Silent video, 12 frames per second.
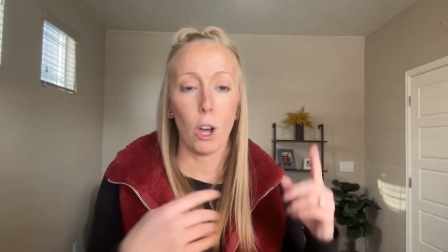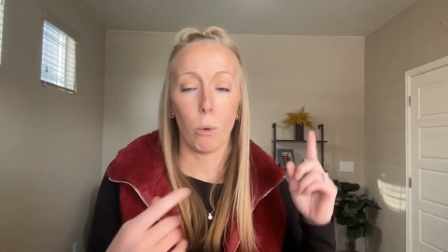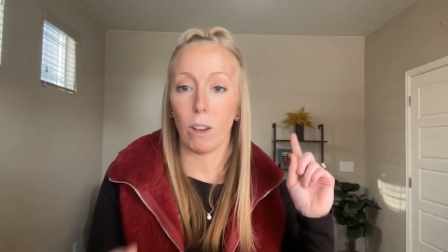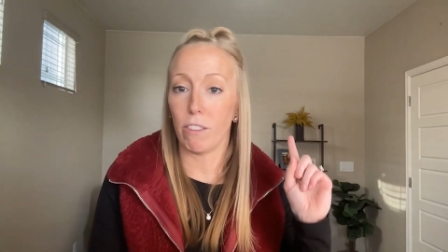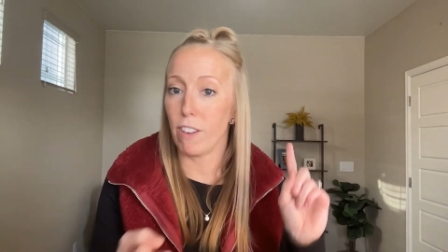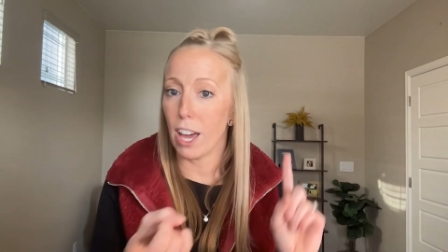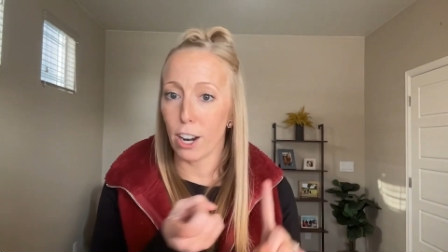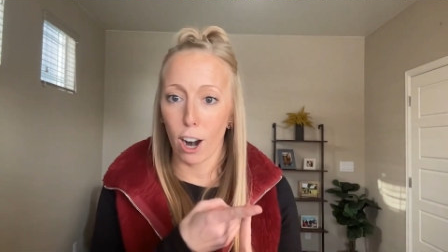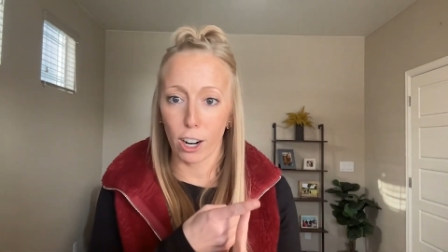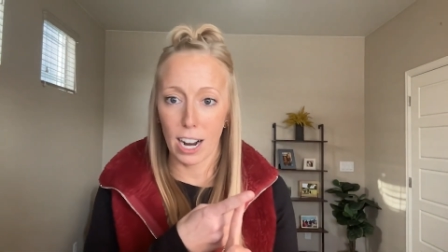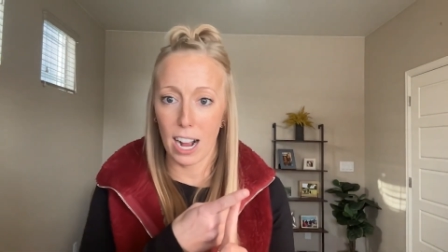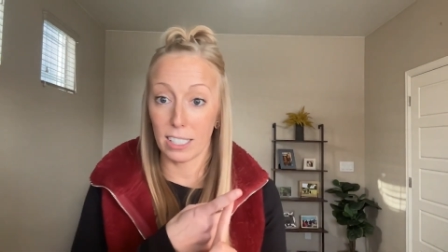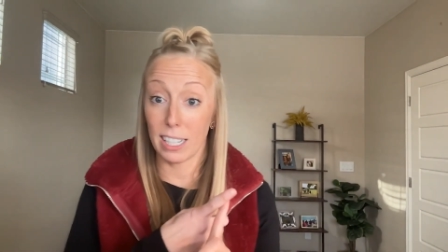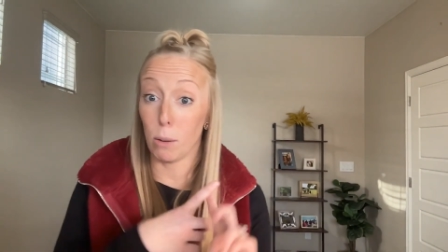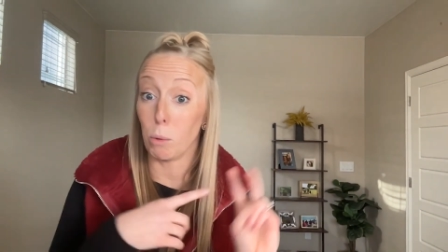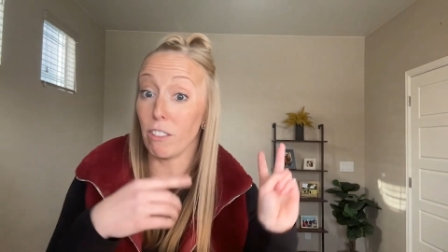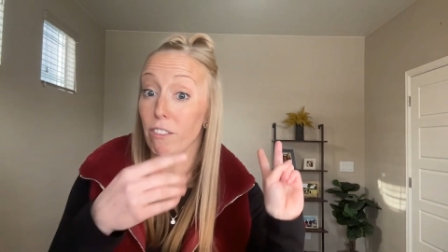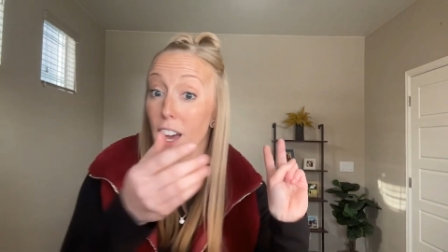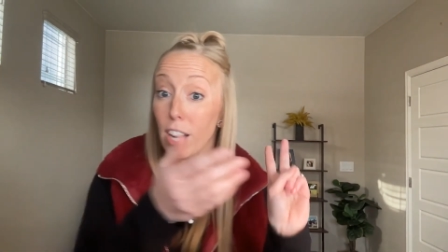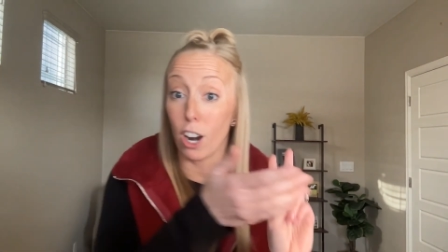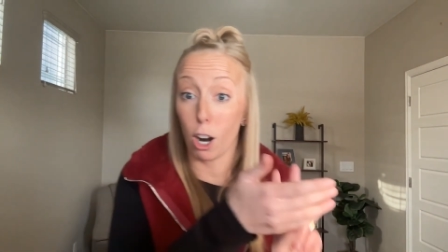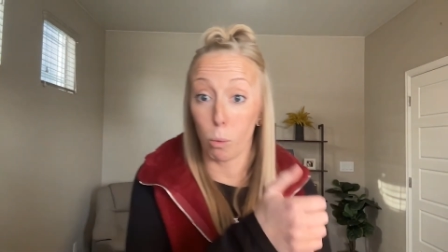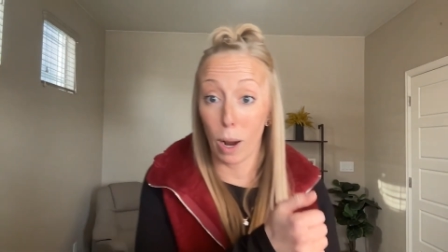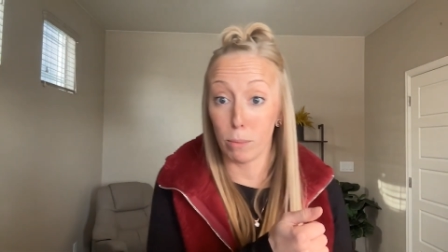We fed it our content, we fed
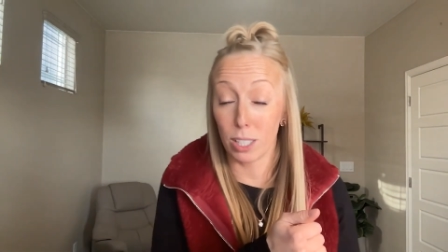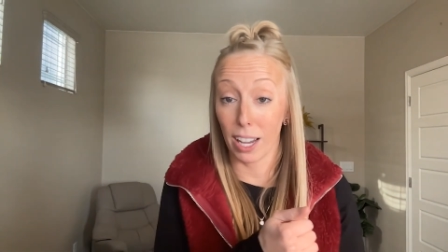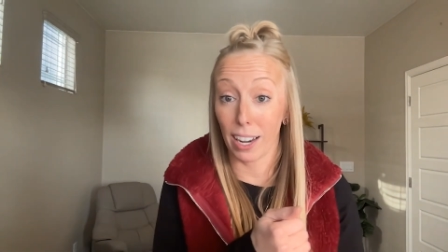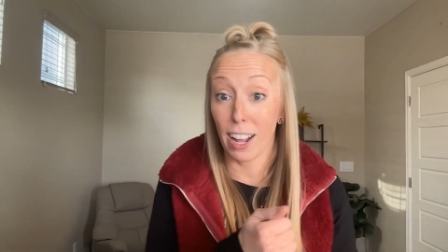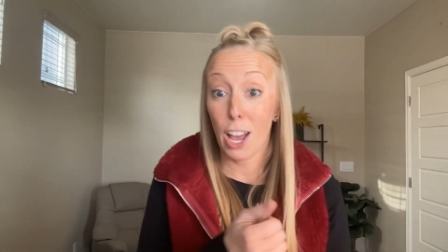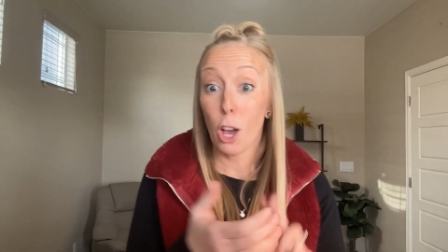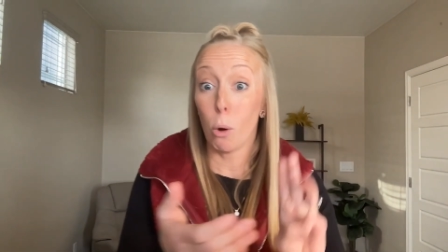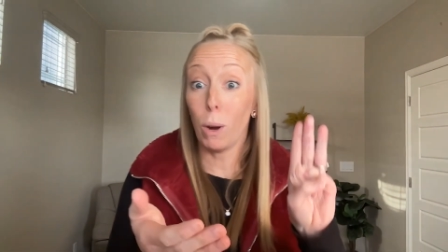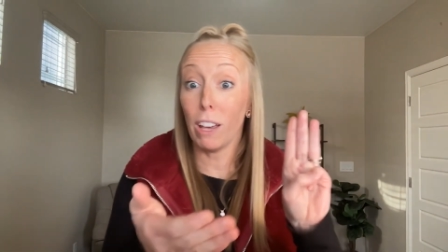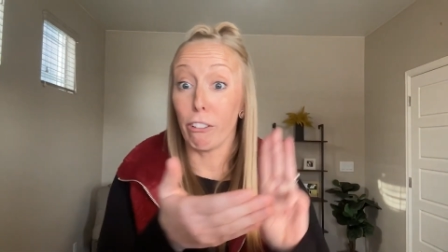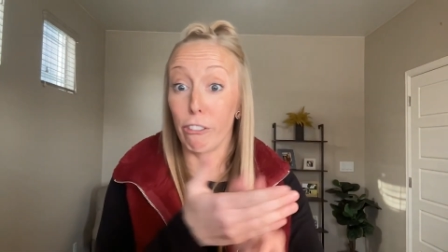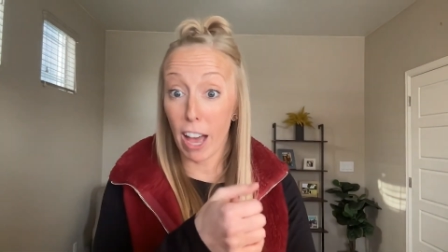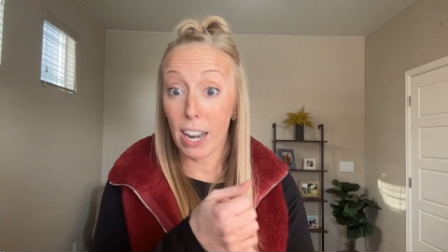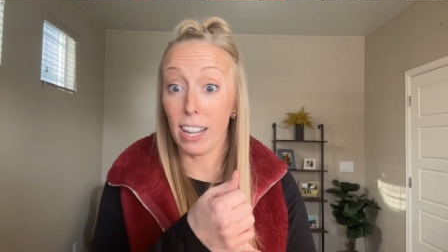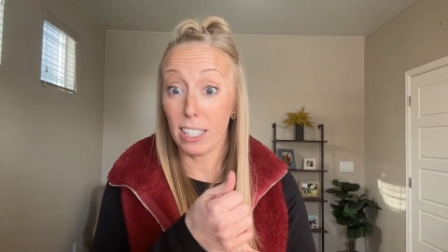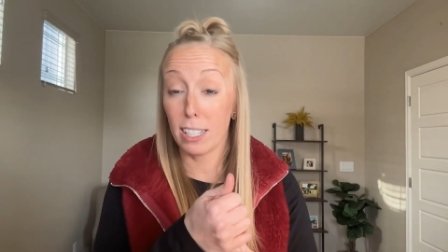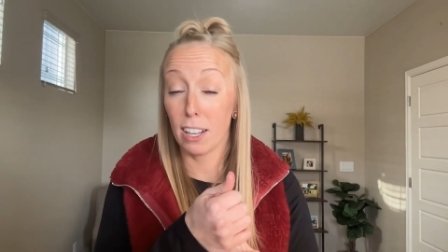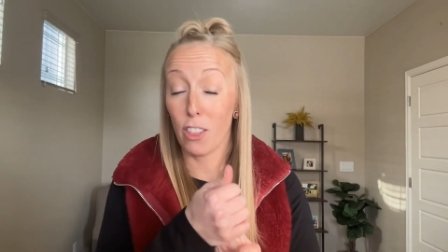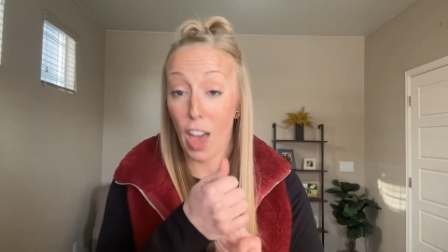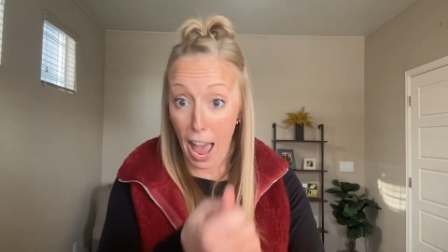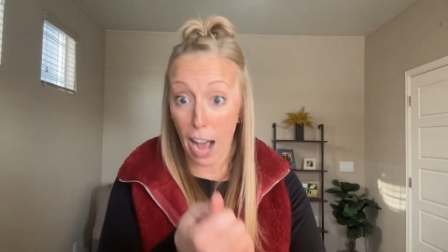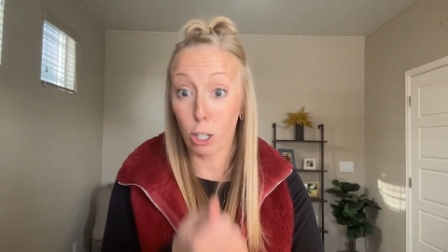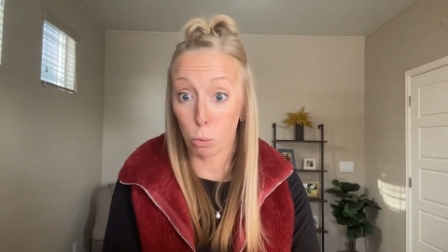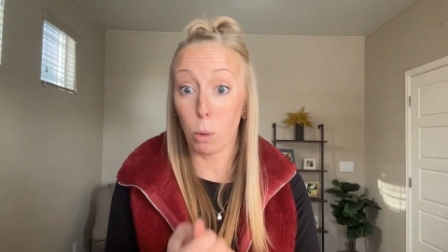it our website, we fed it
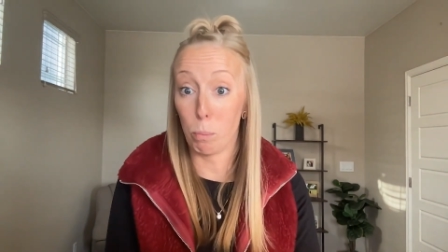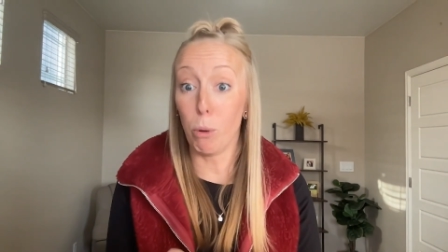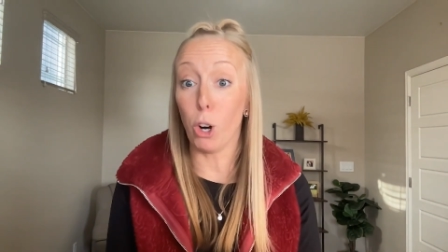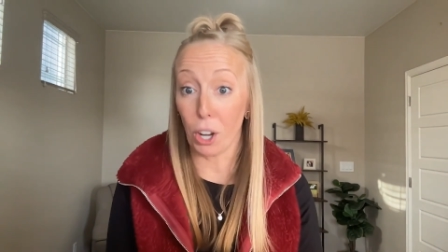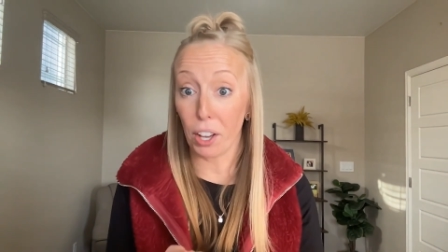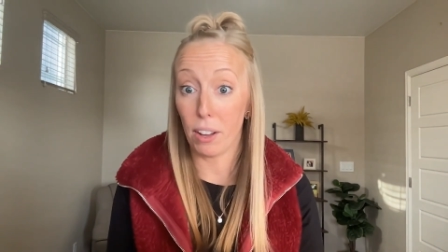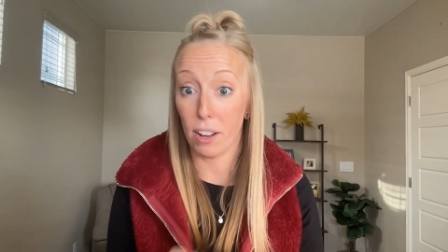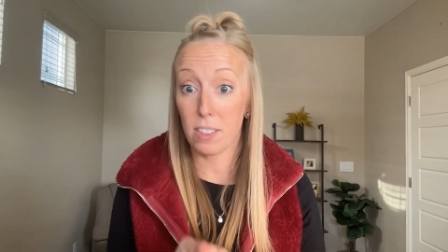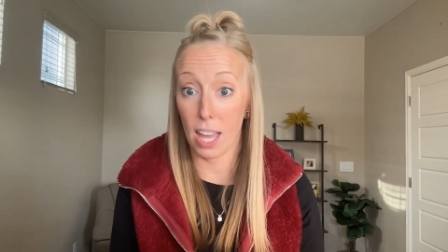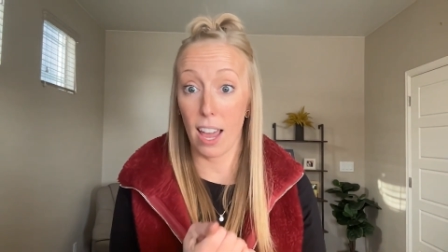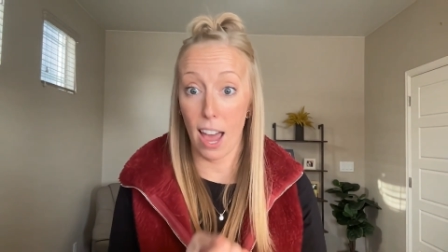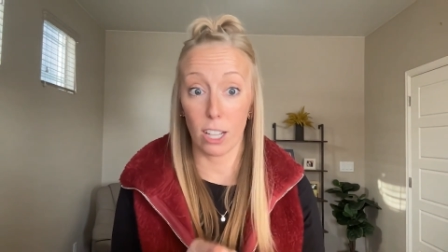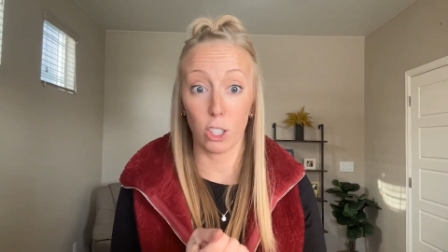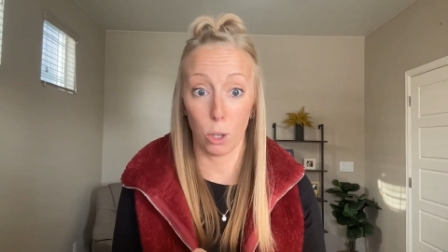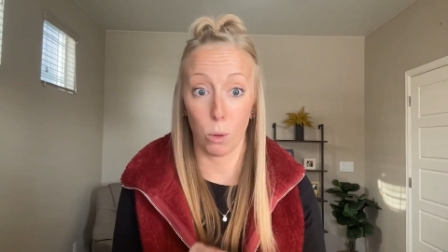the actual book they